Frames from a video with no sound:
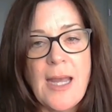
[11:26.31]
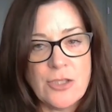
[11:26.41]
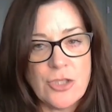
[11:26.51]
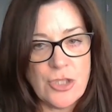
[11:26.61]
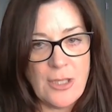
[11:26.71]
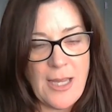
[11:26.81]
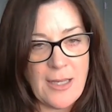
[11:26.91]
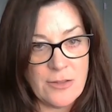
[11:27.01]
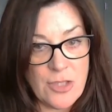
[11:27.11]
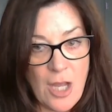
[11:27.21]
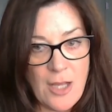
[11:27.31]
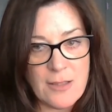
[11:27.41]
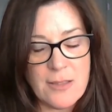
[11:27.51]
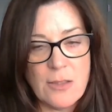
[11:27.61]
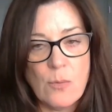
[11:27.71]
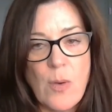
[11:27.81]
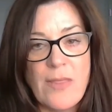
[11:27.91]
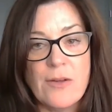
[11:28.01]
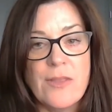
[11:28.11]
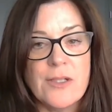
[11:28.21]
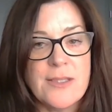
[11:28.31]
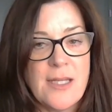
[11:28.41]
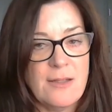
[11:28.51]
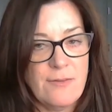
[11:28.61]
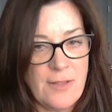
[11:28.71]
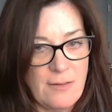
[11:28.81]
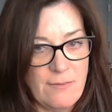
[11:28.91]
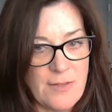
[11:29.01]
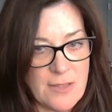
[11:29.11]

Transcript: at docks, whether they're data